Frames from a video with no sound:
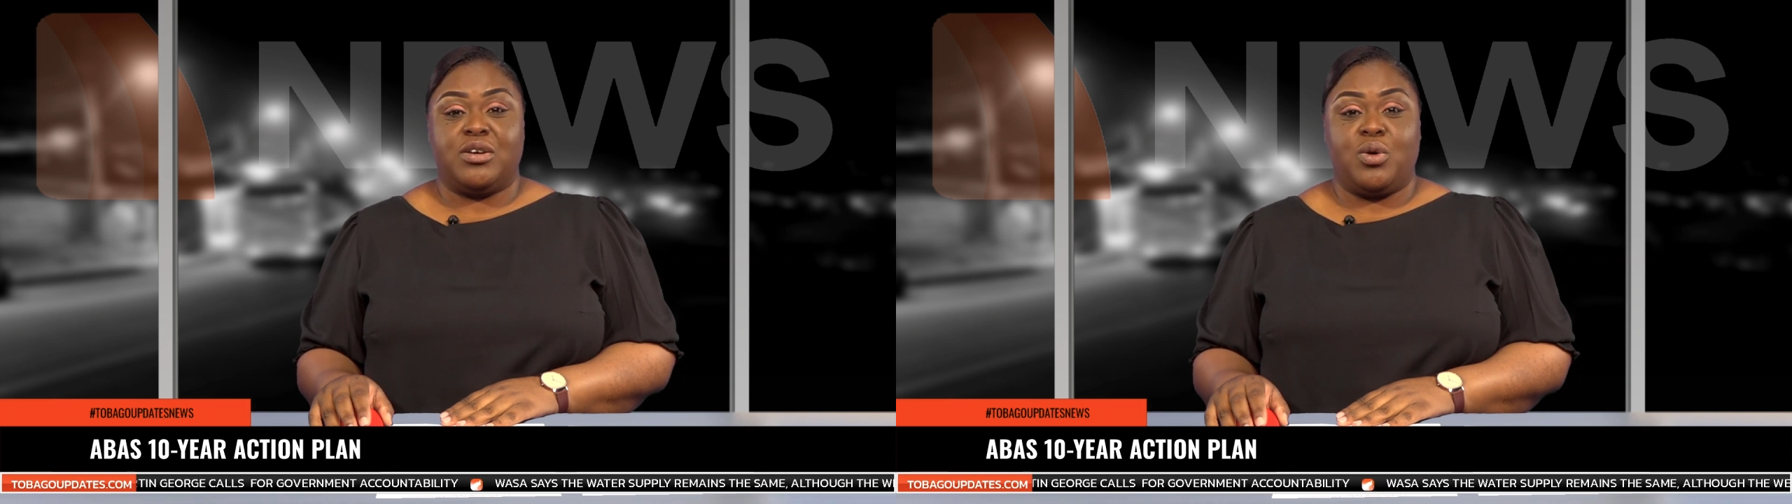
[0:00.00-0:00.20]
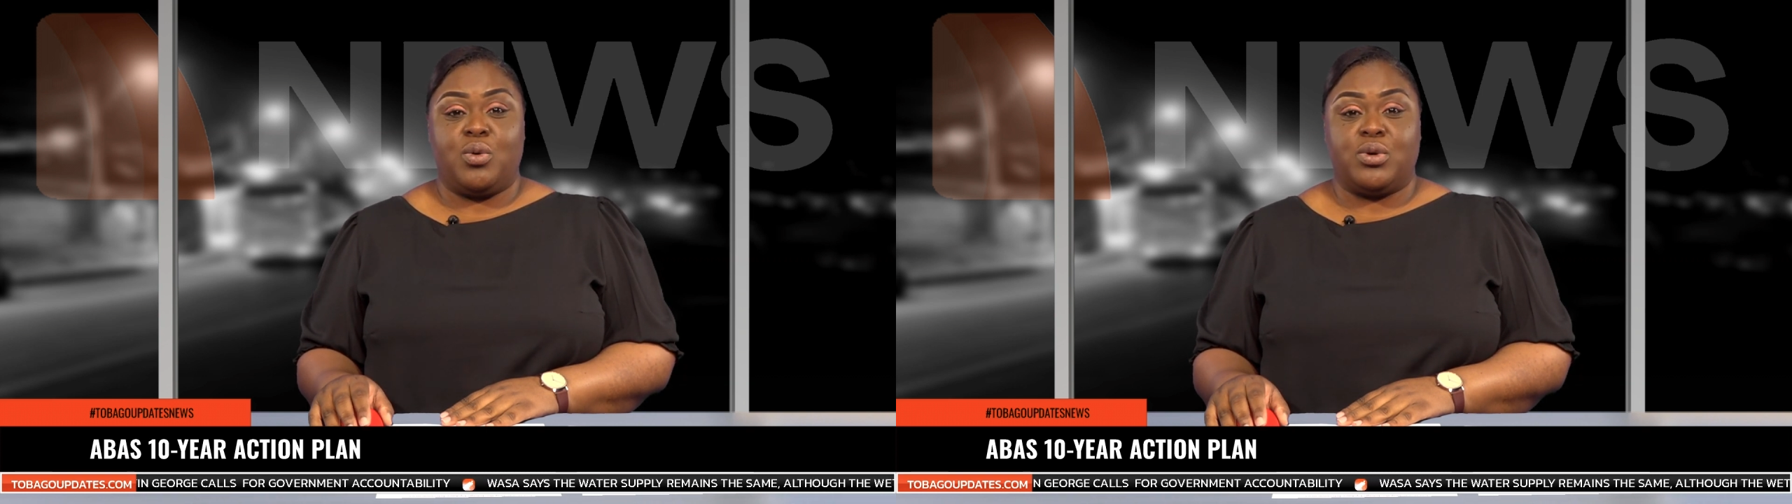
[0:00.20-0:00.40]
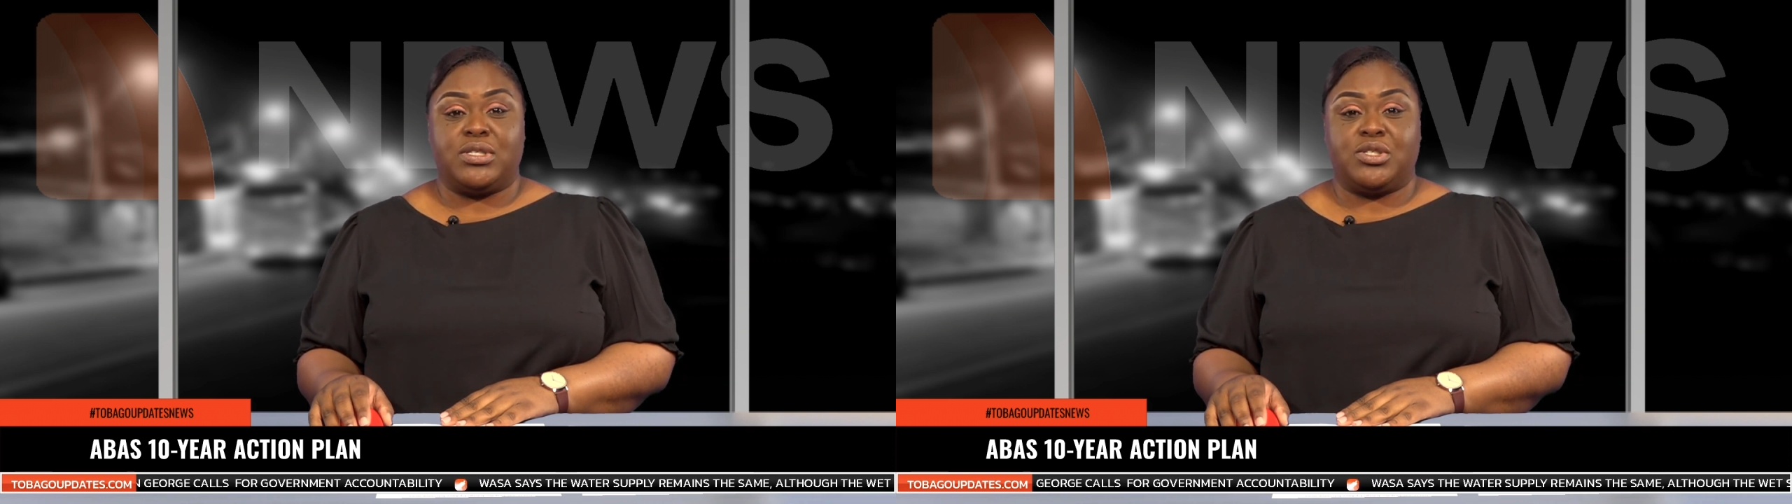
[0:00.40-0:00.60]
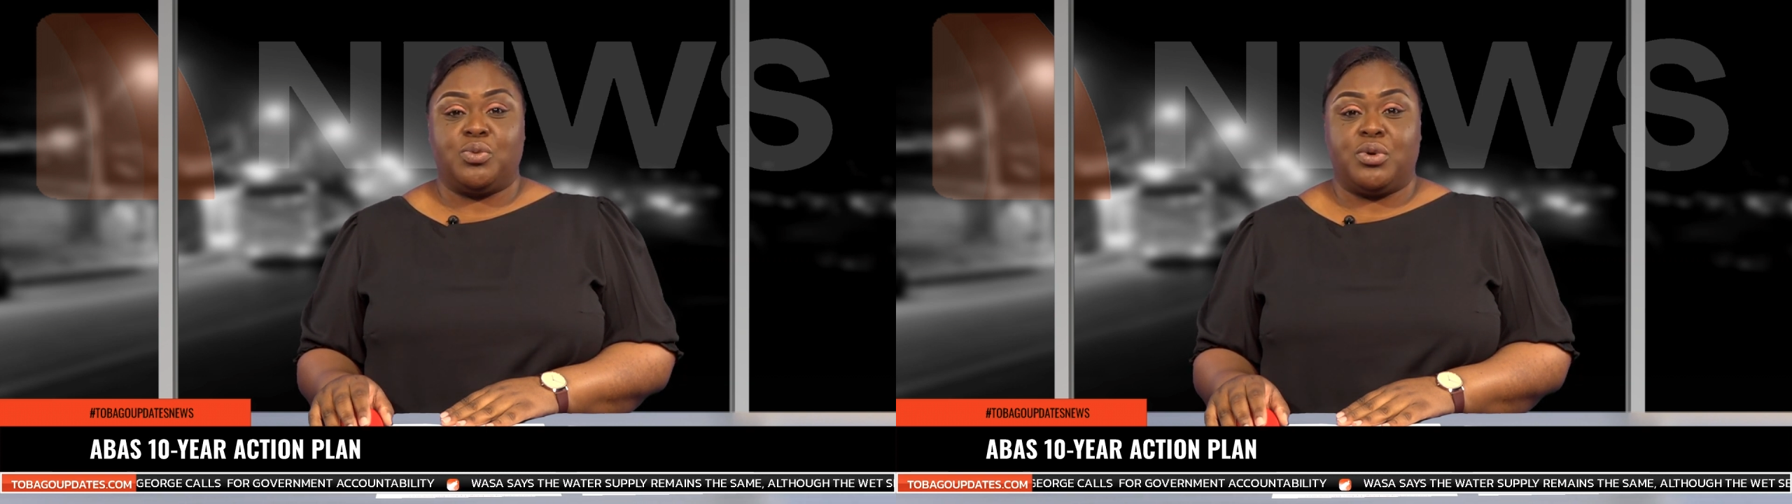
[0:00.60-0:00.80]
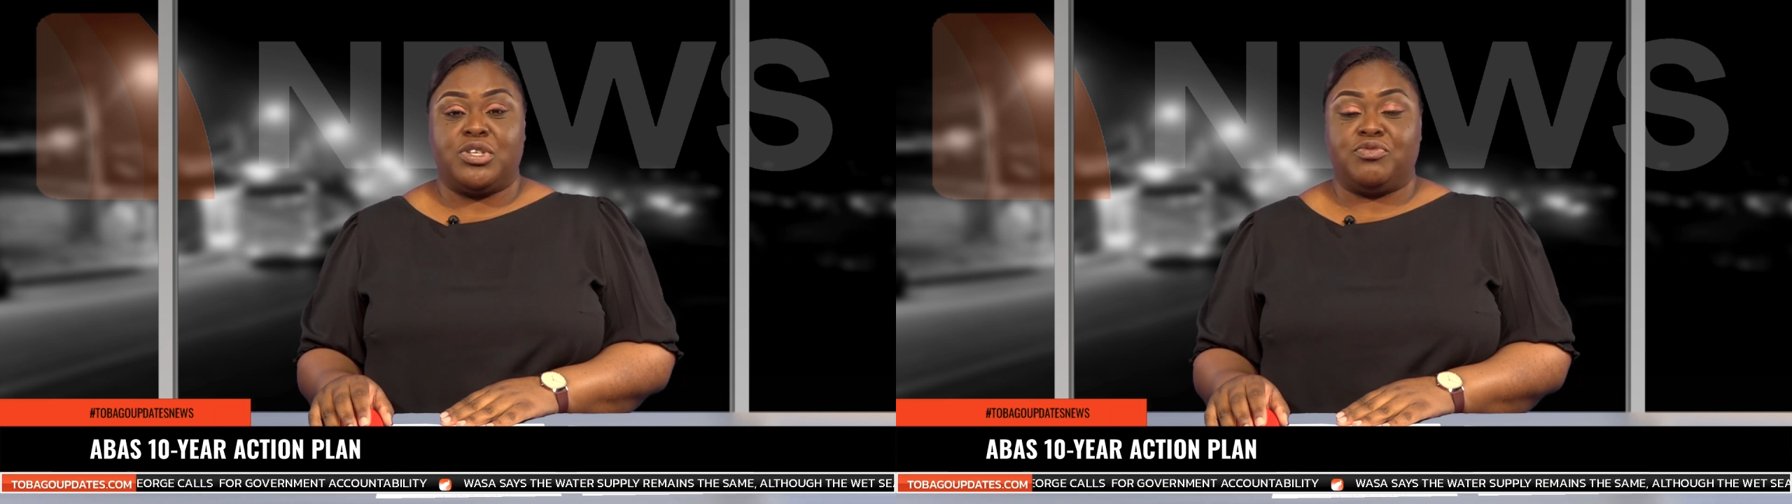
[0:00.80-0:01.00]
a course
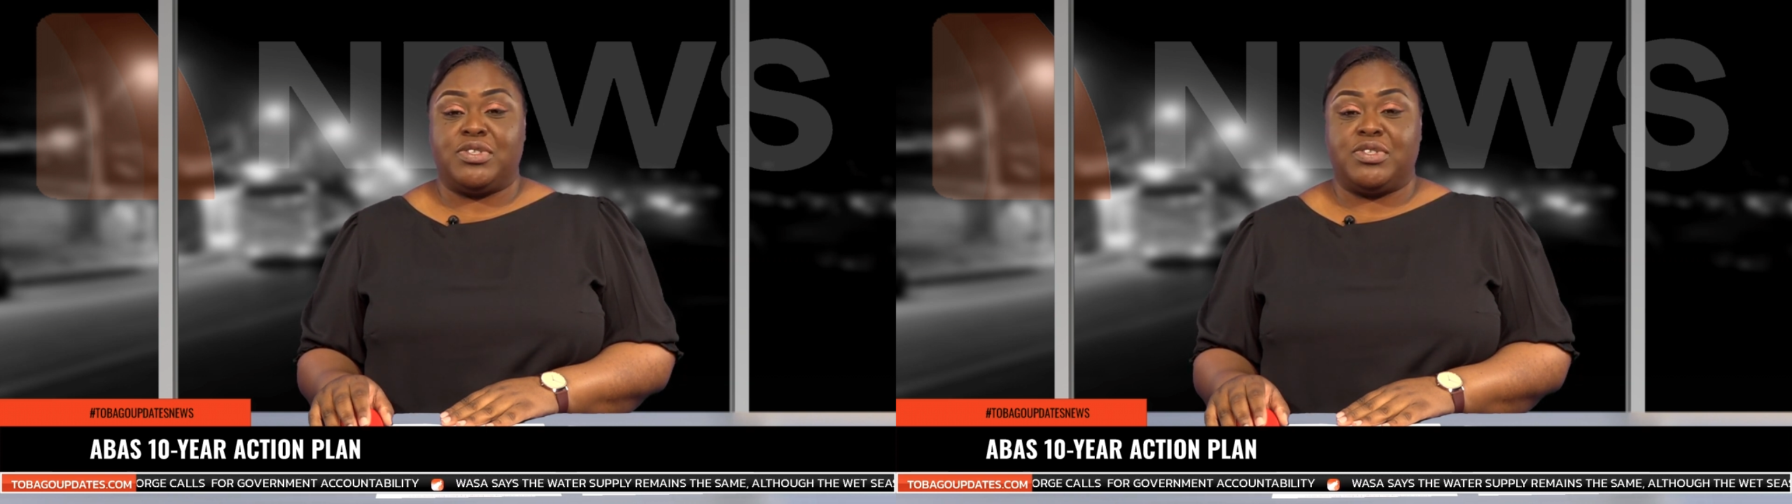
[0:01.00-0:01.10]
towards